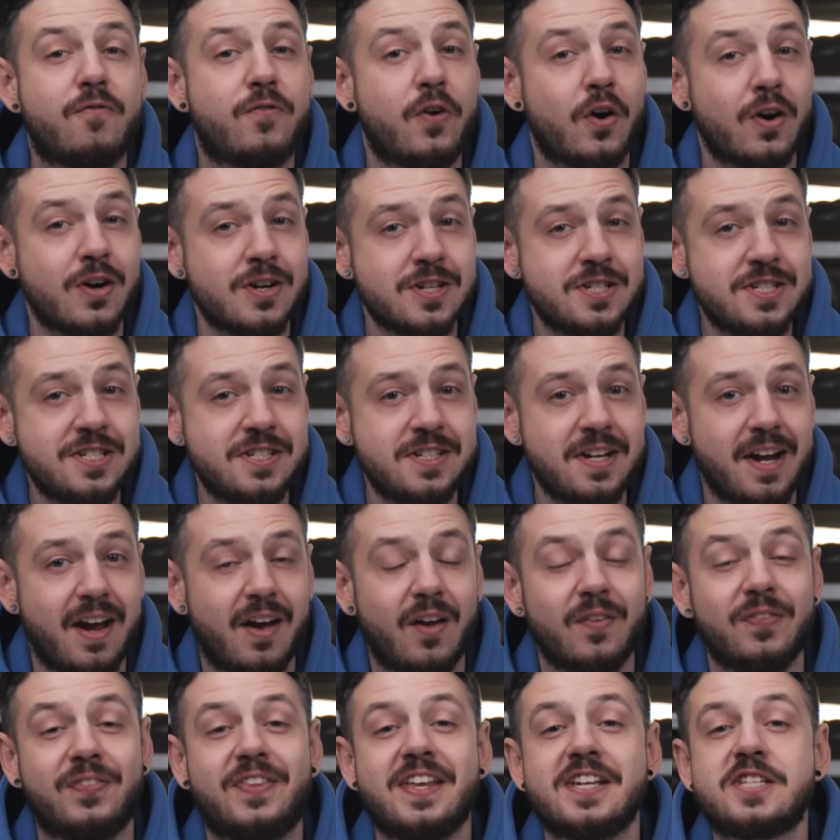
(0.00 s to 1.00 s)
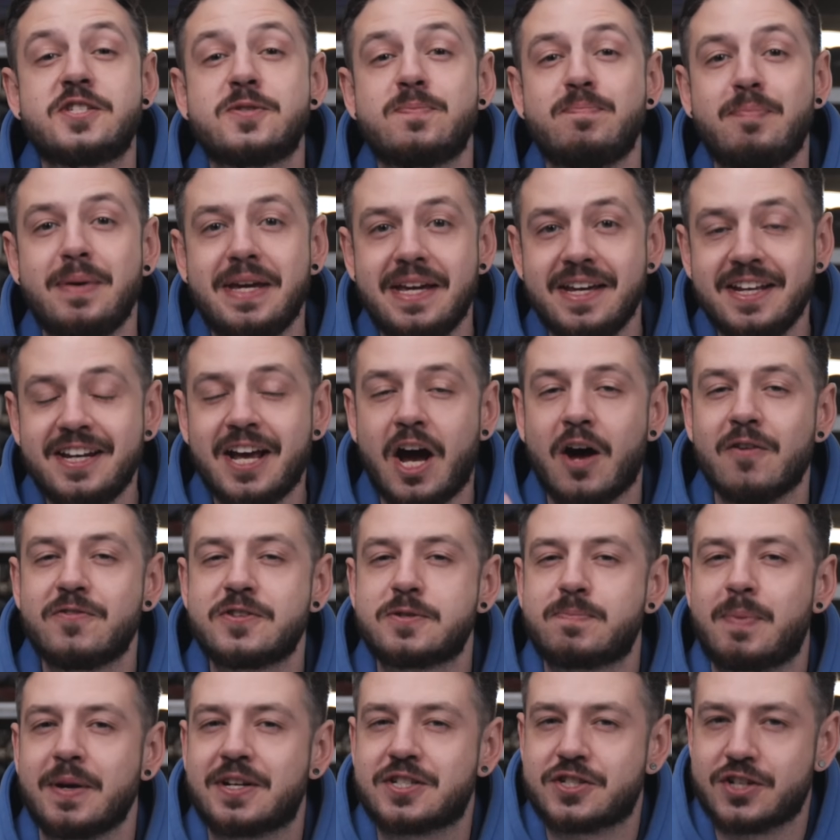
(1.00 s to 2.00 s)
First, the speed of
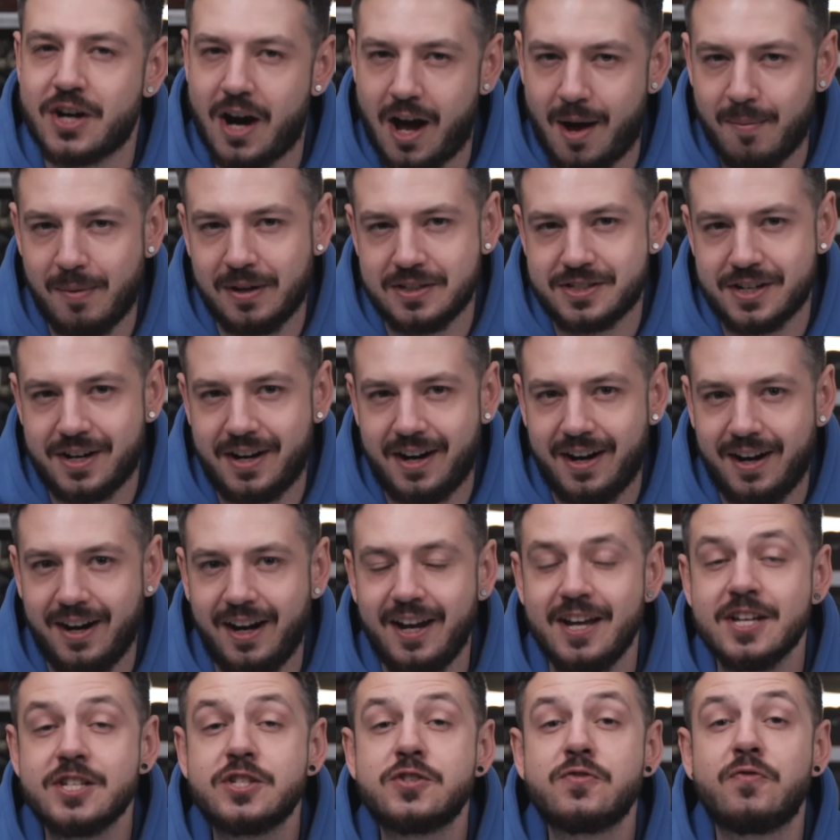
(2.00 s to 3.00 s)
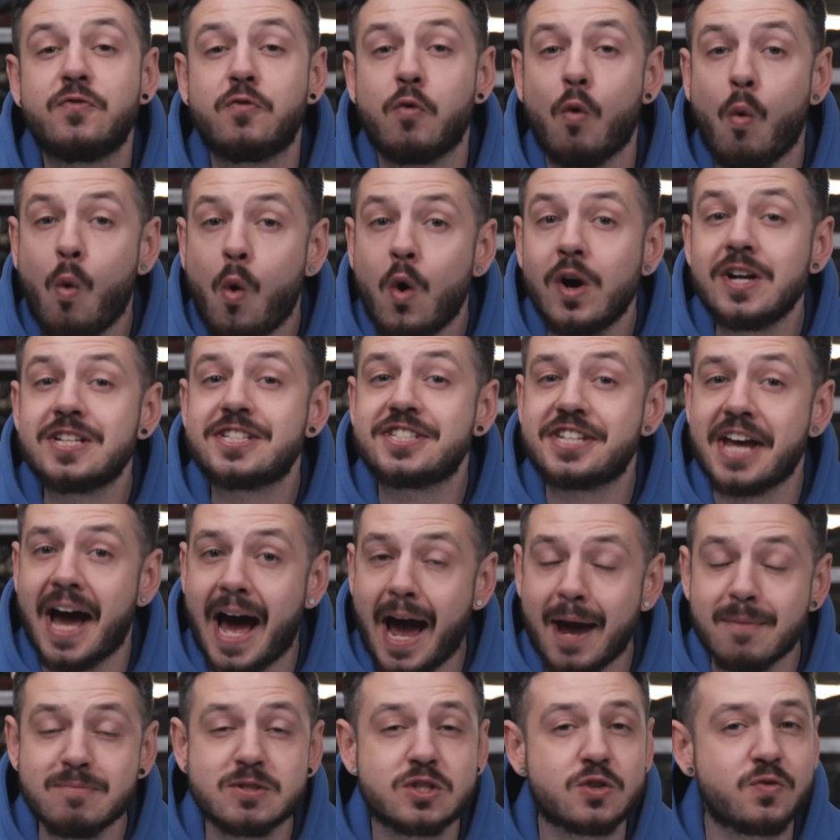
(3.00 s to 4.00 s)
spectrometer is four
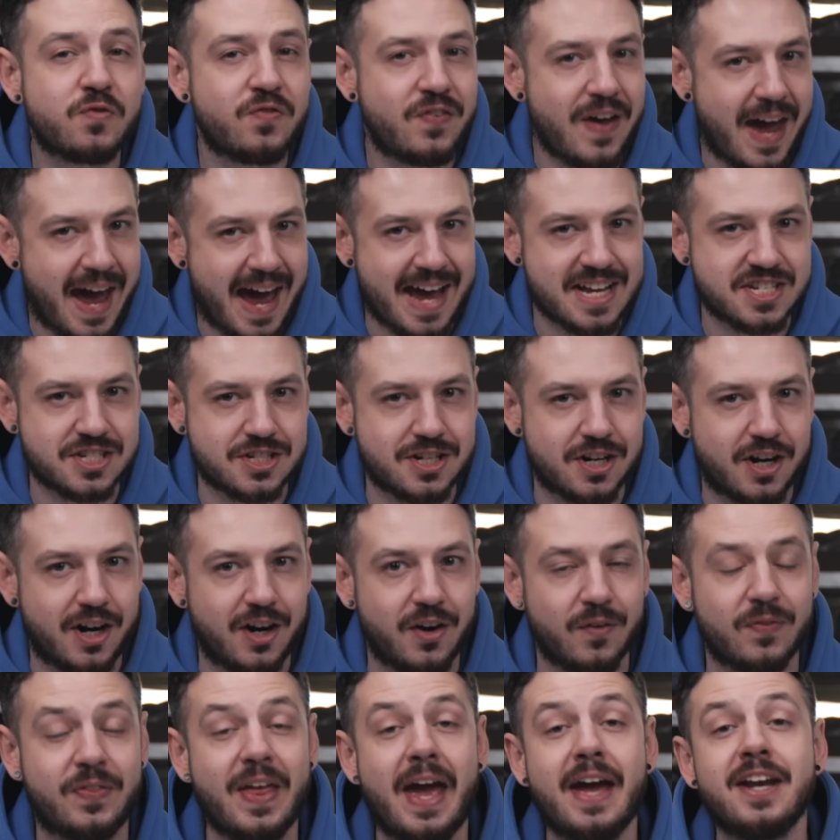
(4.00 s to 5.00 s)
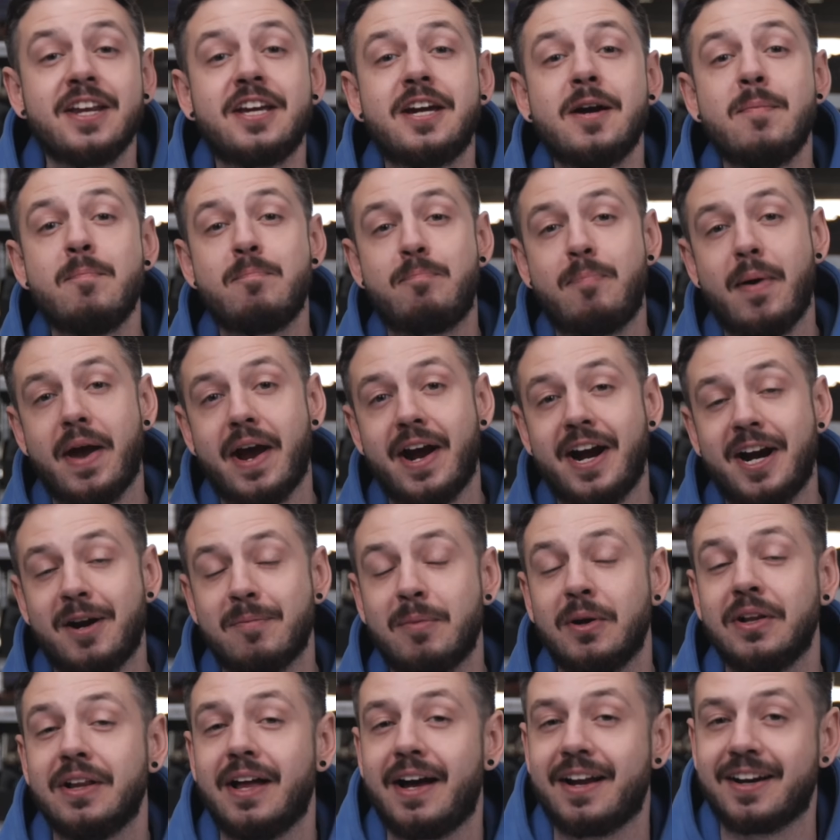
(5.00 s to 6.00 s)
times faster than
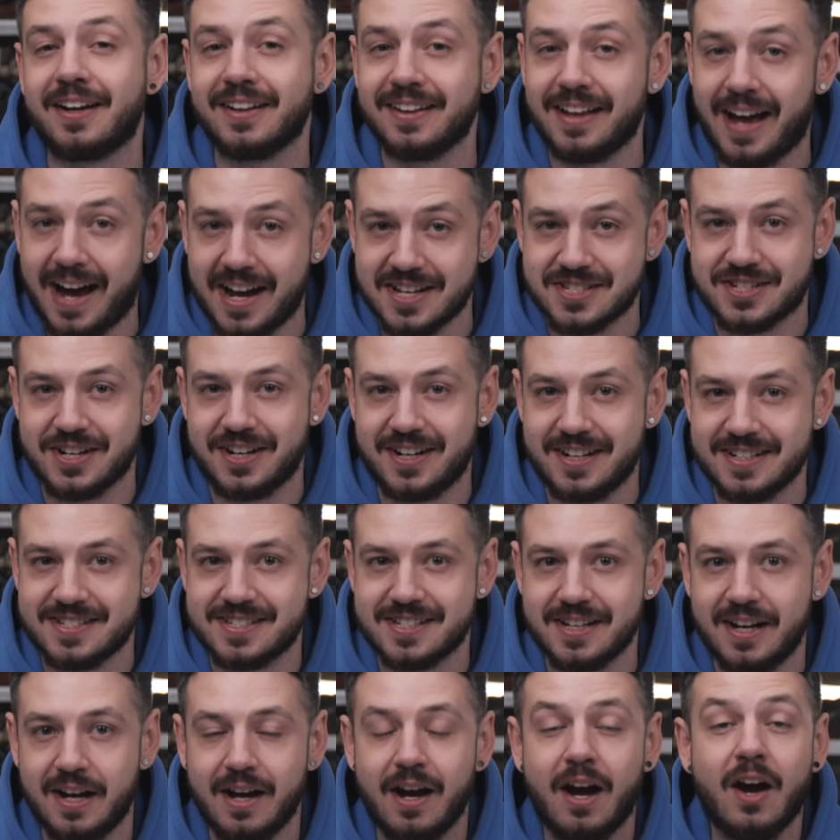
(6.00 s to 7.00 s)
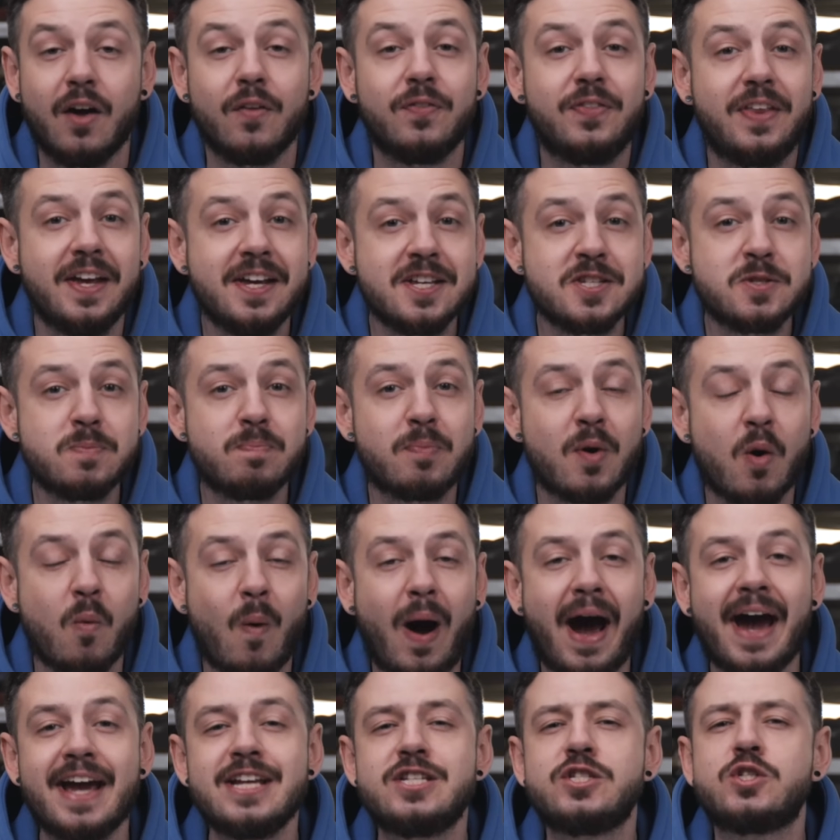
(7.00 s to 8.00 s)
comparable analyzers. This
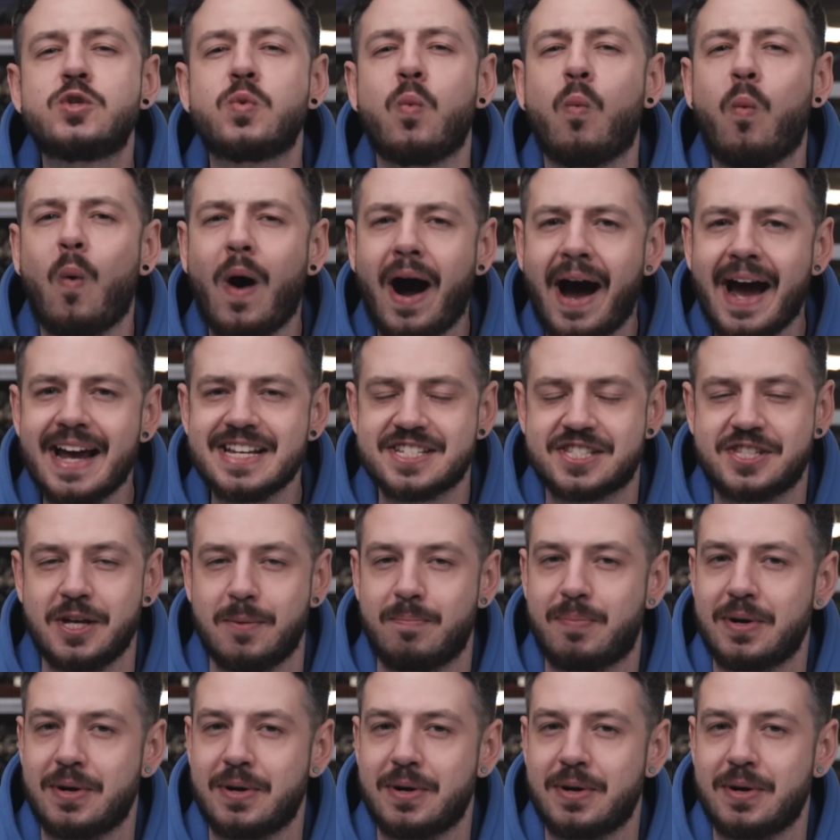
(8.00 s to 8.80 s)
provides twice the